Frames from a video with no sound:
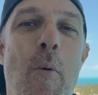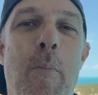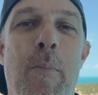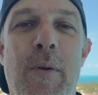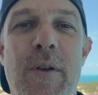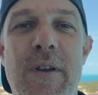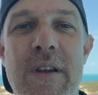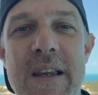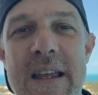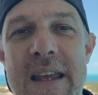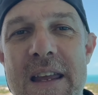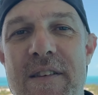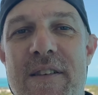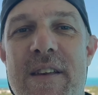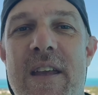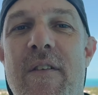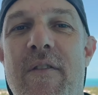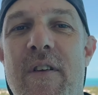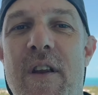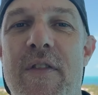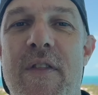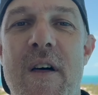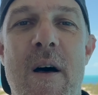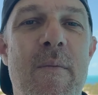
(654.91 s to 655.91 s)
please give
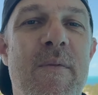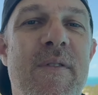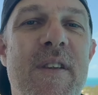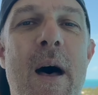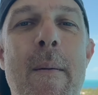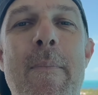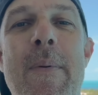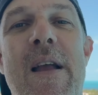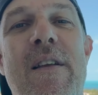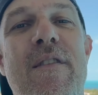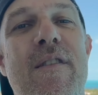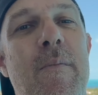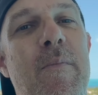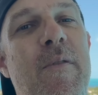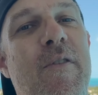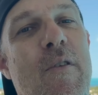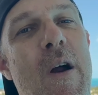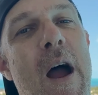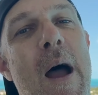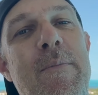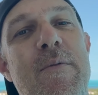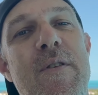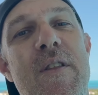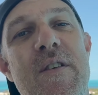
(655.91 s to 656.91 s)
it a thumbs up and
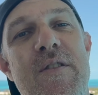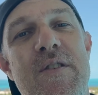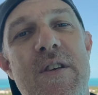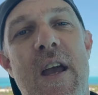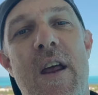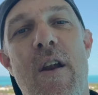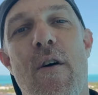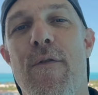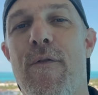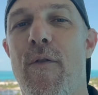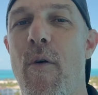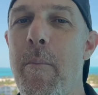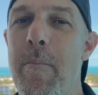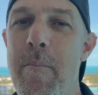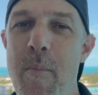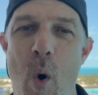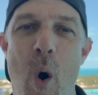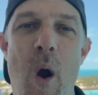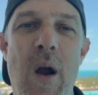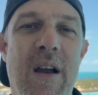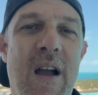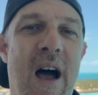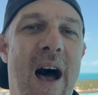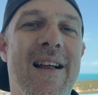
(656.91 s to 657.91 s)
subscribe to the channel for
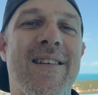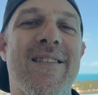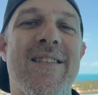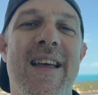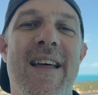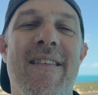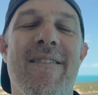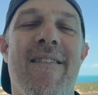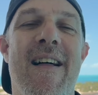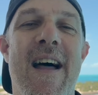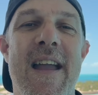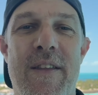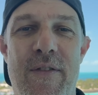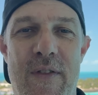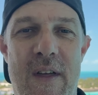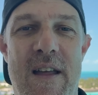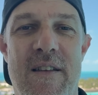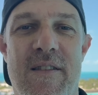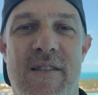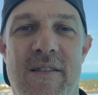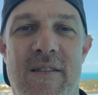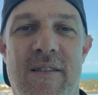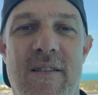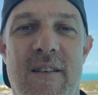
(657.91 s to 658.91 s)
more content like
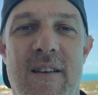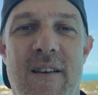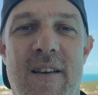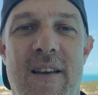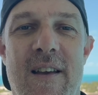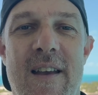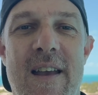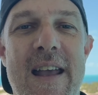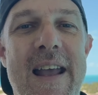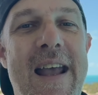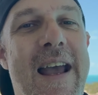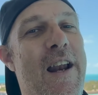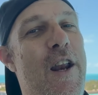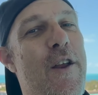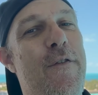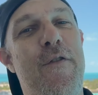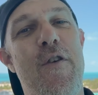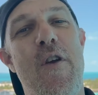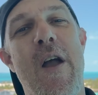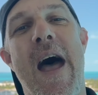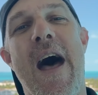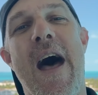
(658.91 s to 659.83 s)
this. And if you